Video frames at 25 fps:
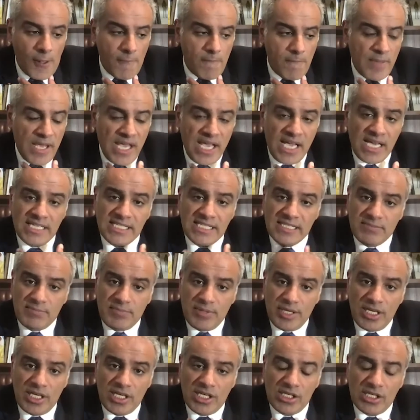hate
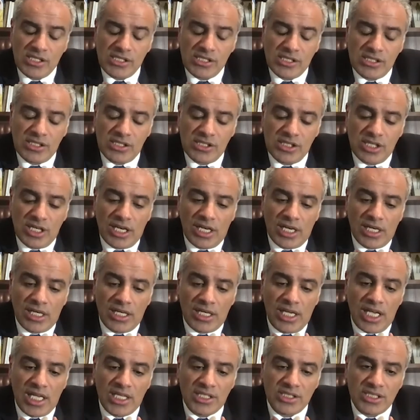speech,
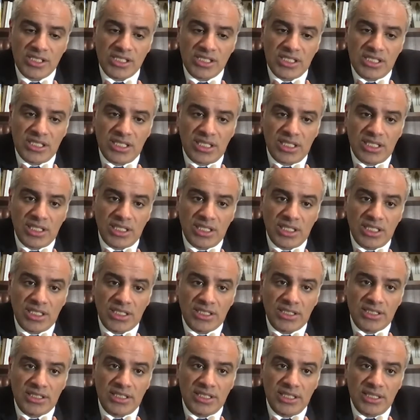against
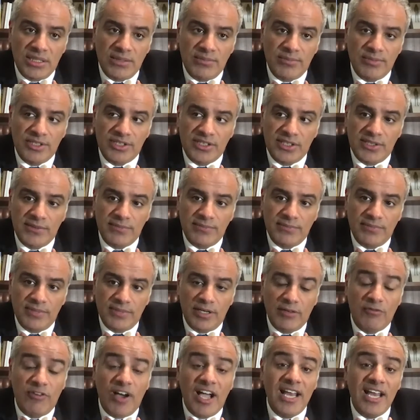extremism,
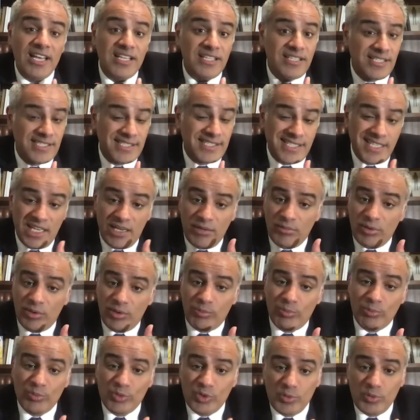violent
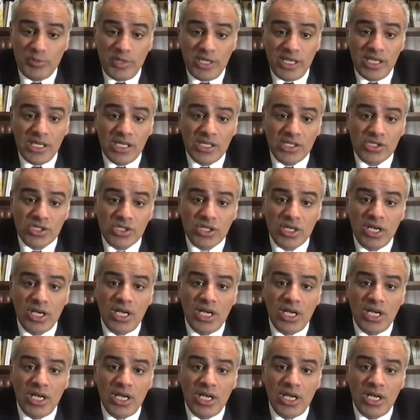extremism speech,